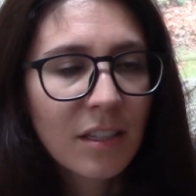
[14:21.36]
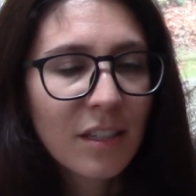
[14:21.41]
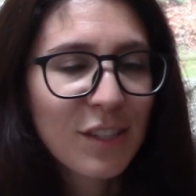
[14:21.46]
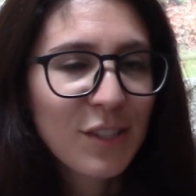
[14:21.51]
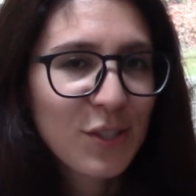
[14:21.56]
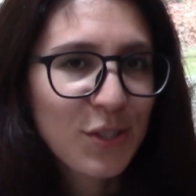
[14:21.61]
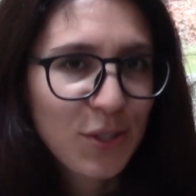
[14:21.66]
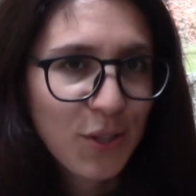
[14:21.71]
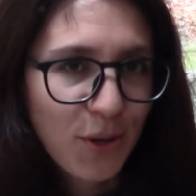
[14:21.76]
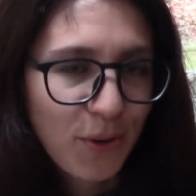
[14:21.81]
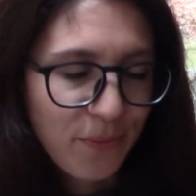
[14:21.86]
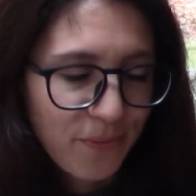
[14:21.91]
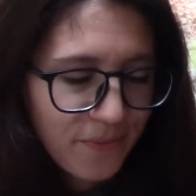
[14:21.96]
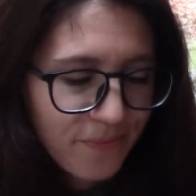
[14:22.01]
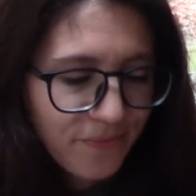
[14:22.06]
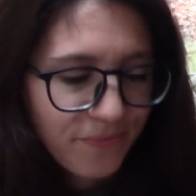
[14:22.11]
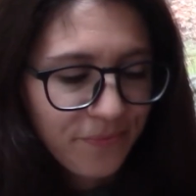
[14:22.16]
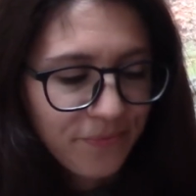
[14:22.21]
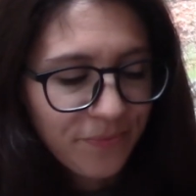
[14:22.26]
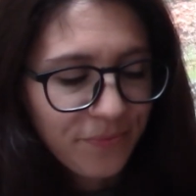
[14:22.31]
So,
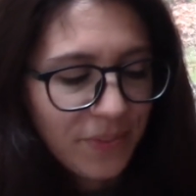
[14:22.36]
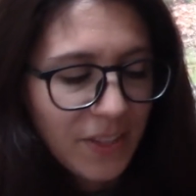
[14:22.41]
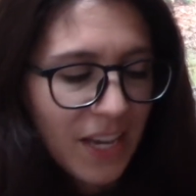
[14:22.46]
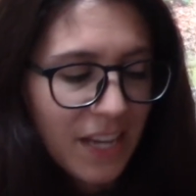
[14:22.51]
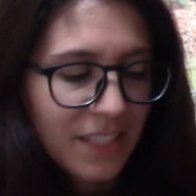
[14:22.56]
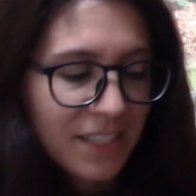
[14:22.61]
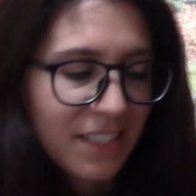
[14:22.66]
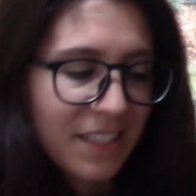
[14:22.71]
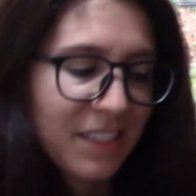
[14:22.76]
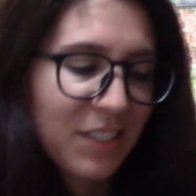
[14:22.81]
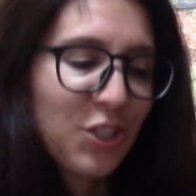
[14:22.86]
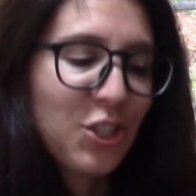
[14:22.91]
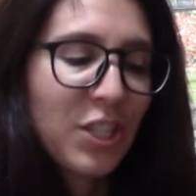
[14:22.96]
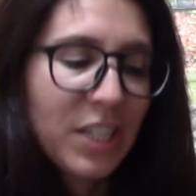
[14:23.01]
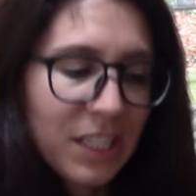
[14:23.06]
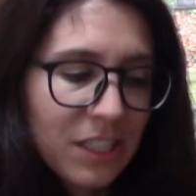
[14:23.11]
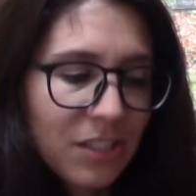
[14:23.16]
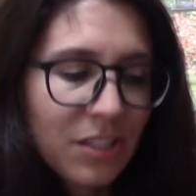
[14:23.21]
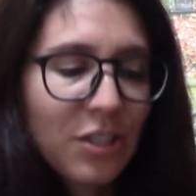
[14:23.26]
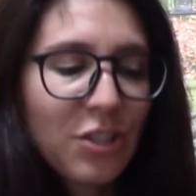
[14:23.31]
yes, she
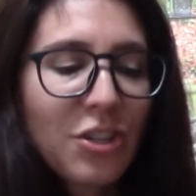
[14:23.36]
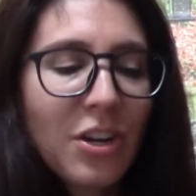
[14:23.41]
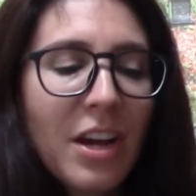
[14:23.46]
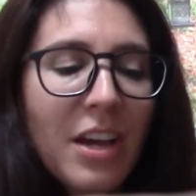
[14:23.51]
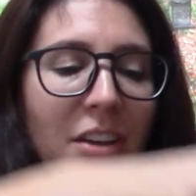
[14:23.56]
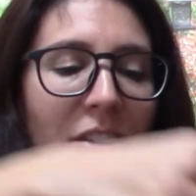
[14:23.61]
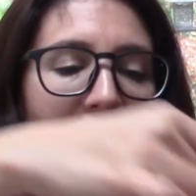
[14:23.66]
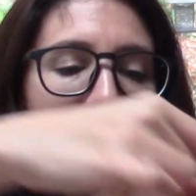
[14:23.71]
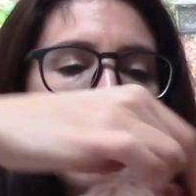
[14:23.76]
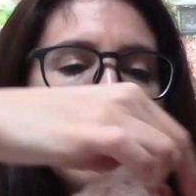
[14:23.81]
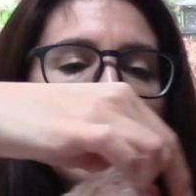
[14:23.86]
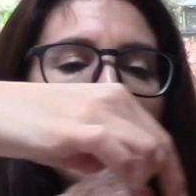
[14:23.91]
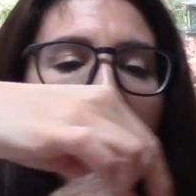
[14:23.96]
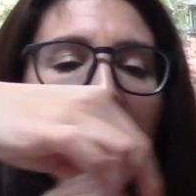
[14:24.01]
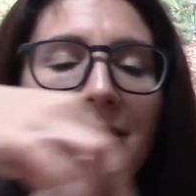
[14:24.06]
needs to try it on.